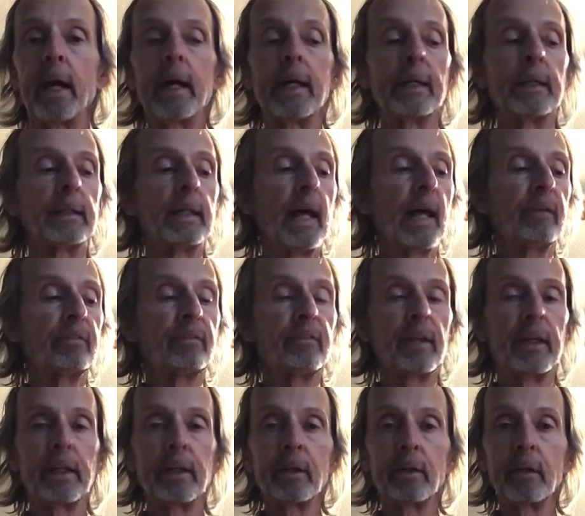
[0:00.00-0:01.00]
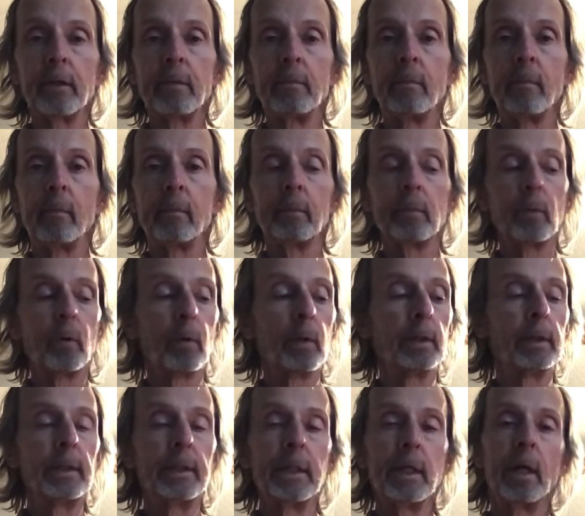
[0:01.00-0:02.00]
sliding that finger,
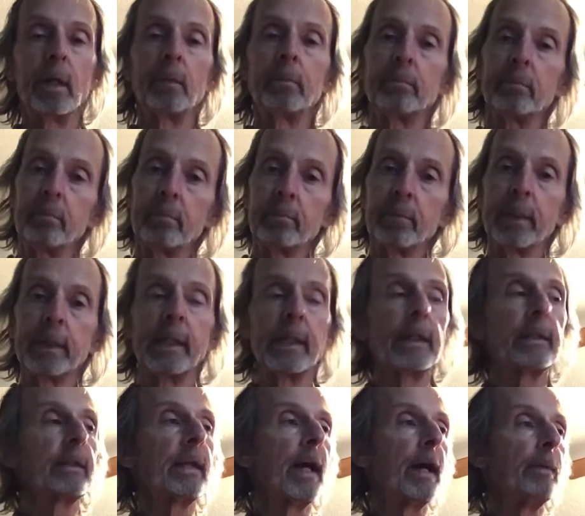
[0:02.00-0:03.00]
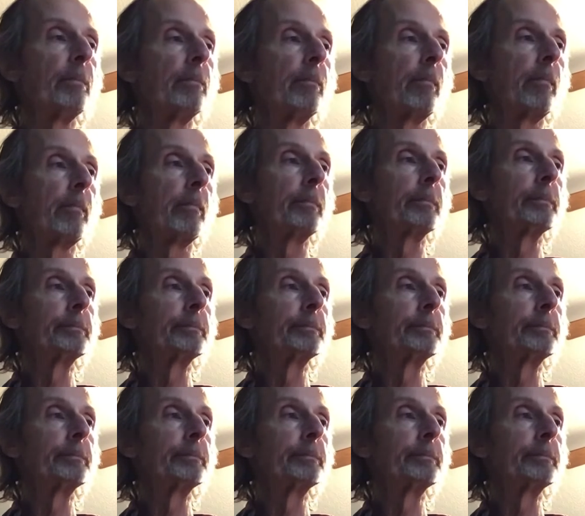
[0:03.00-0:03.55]
or bringing it down.